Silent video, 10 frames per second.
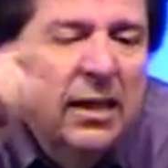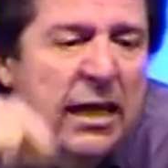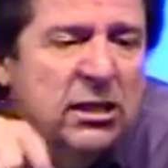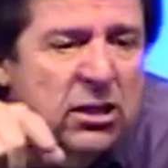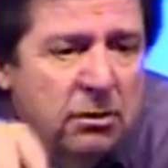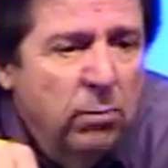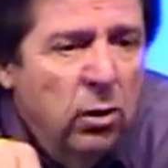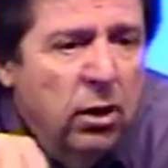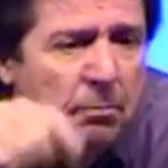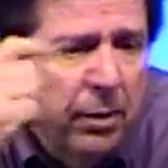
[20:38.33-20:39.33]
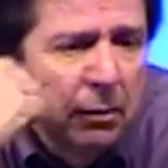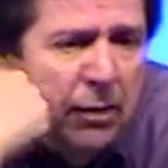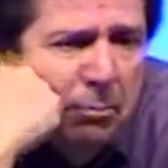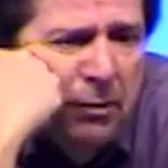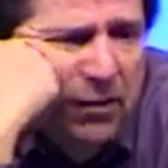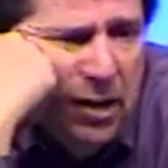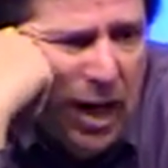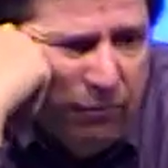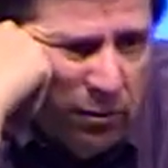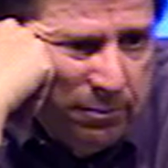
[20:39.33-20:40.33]
Istanbul and pick me up a
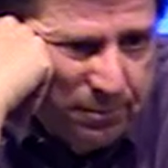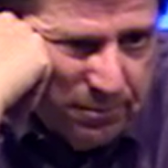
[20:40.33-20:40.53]
falafel.